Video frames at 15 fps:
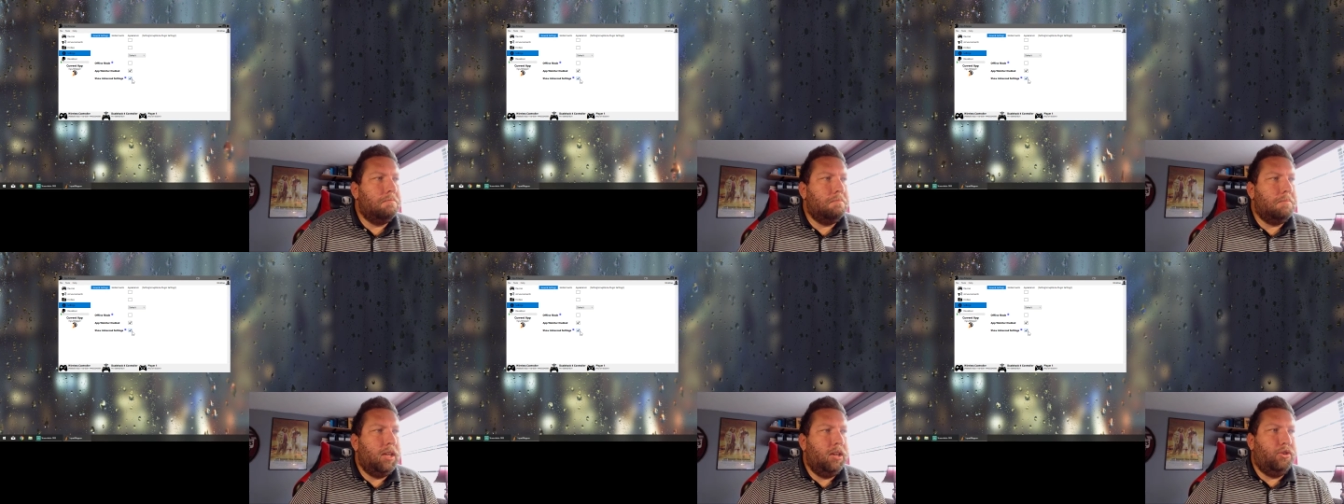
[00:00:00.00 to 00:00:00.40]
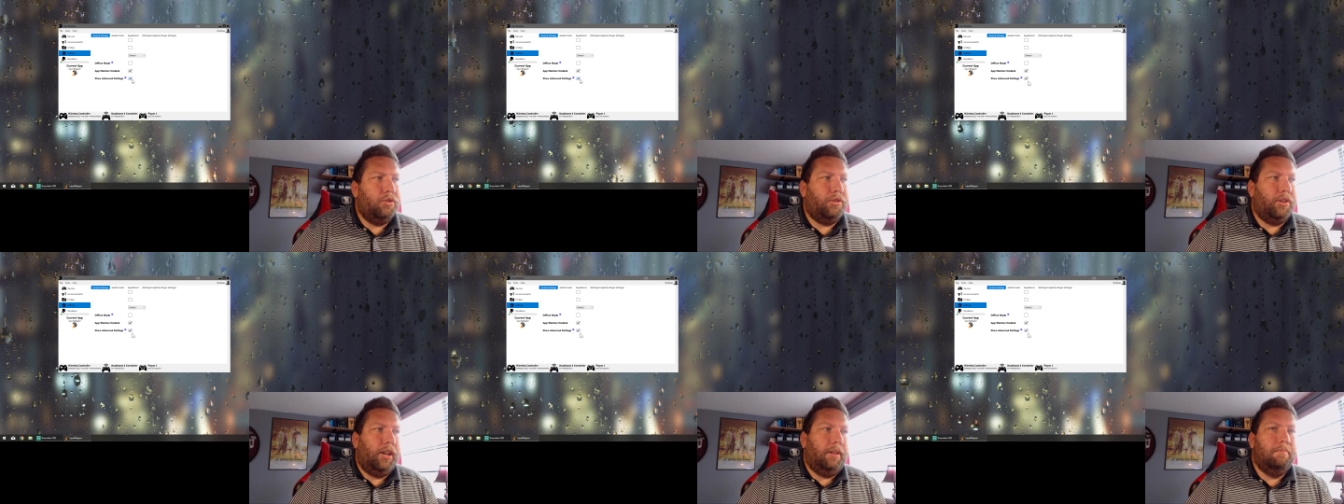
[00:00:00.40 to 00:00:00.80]

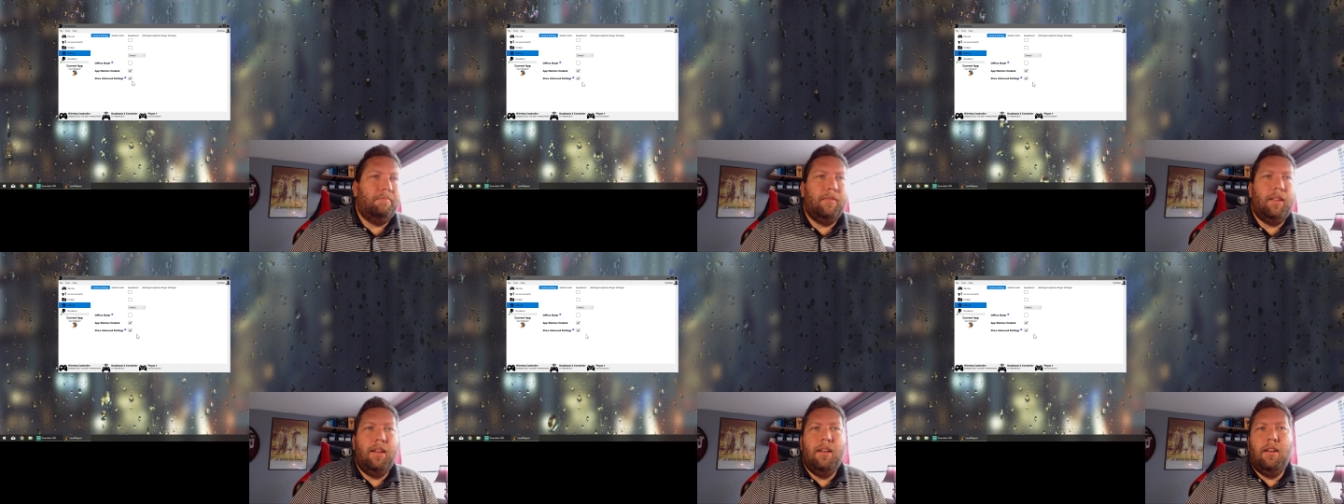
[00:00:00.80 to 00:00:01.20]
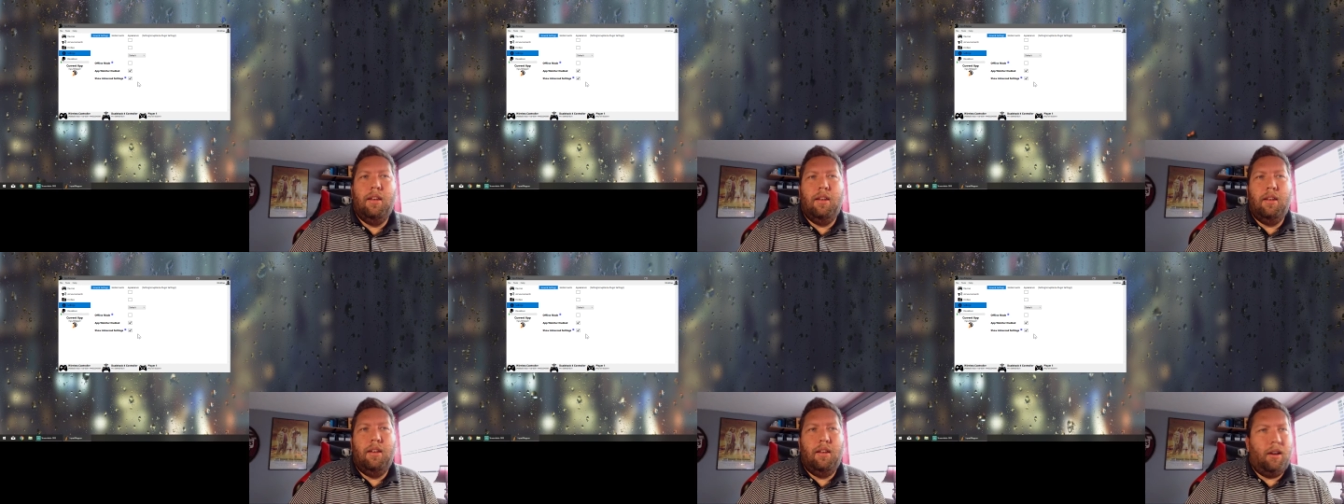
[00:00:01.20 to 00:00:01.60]
Interesting.
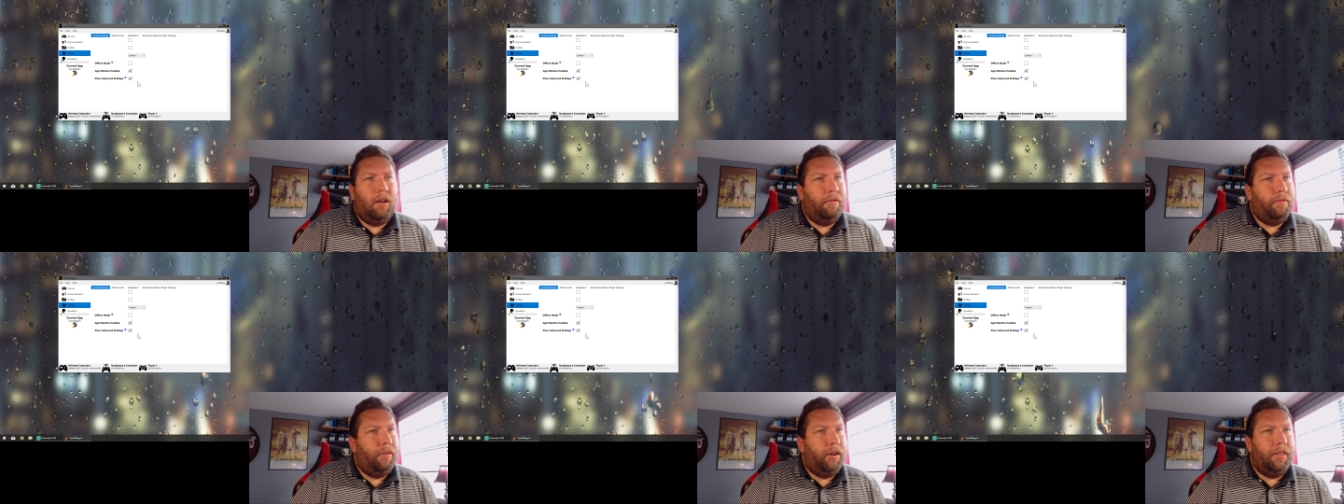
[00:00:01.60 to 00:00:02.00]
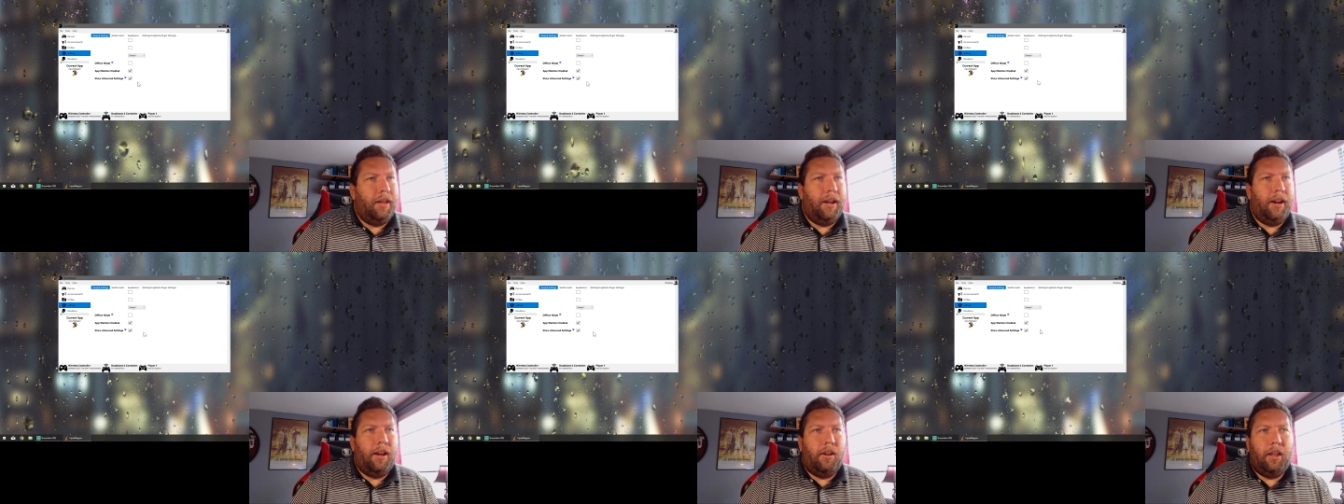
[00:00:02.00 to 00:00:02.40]
I'll figure
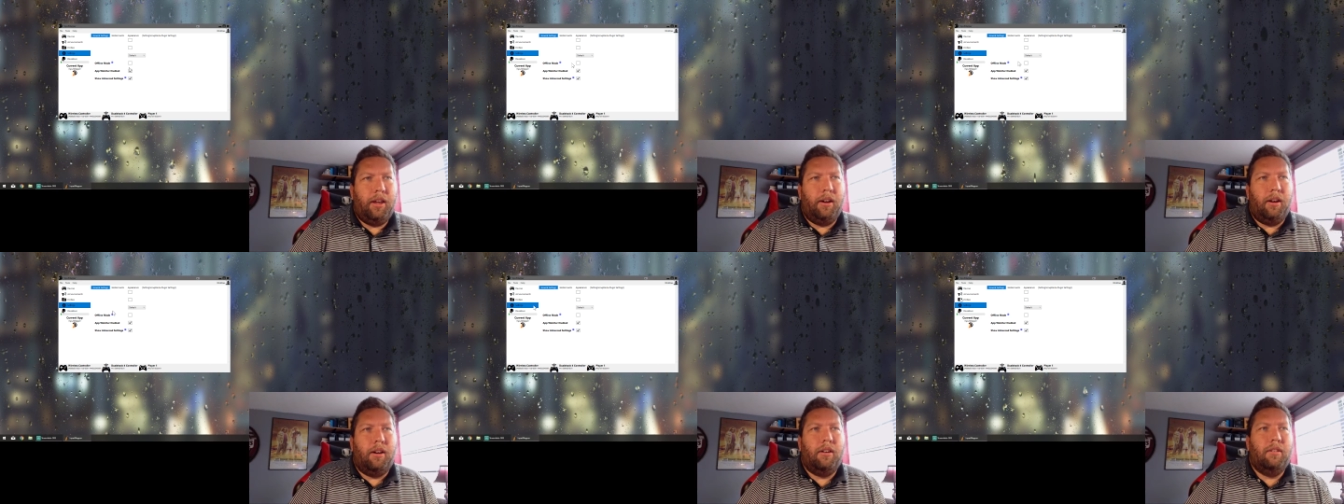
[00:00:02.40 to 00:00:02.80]
that out later.